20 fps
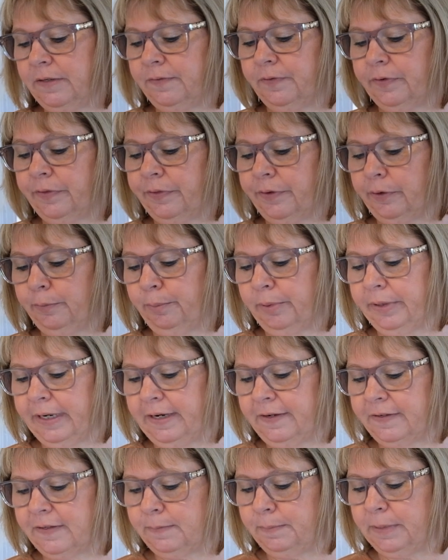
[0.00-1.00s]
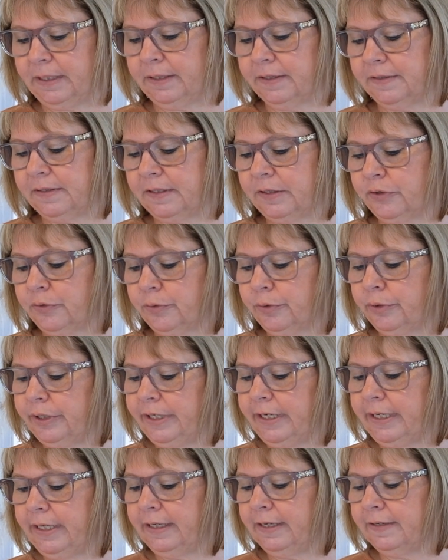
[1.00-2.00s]
for third place because it
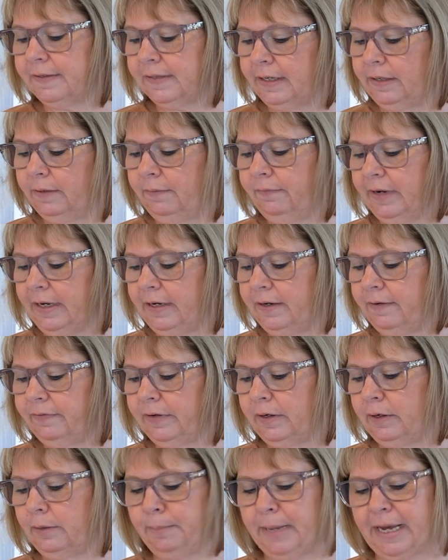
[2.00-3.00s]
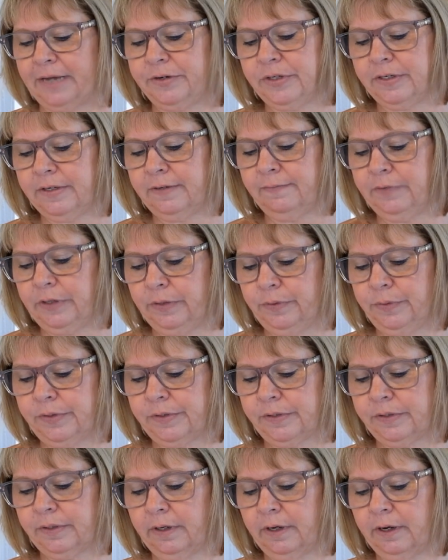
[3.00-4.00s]
truly is innovative and imaginative
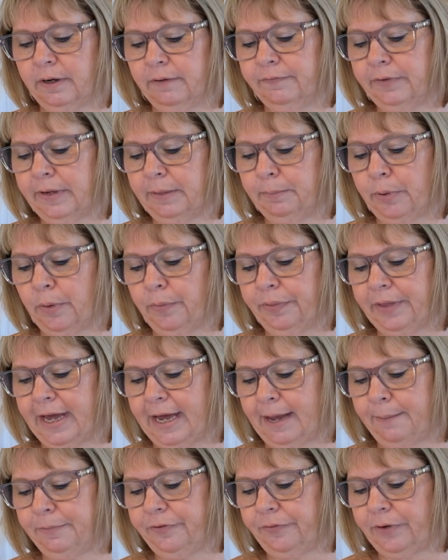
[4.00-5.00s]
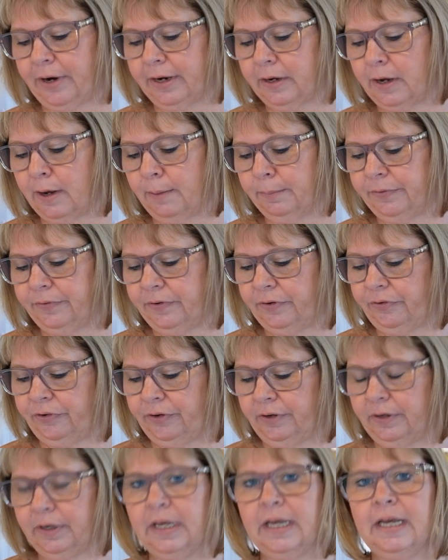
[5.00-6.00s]
use of both abstract
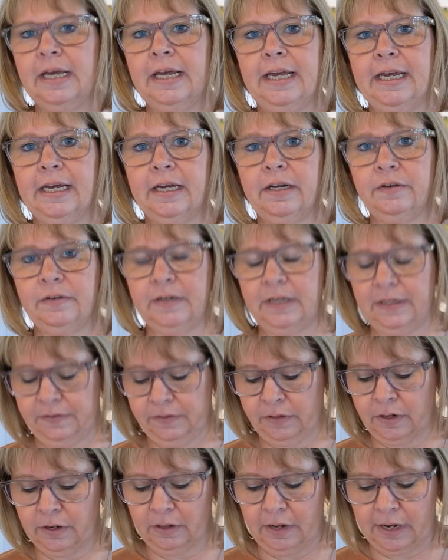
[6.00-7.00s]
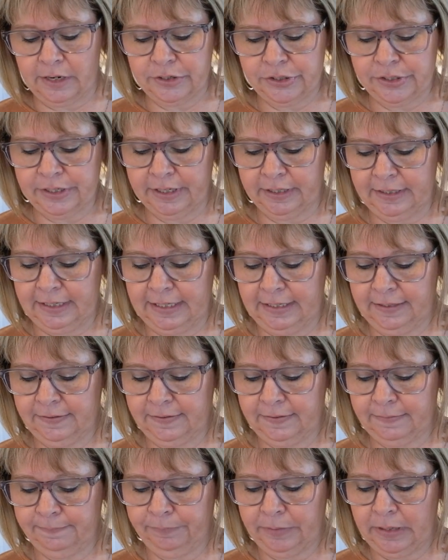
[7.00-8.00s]
composition and its collage techniques.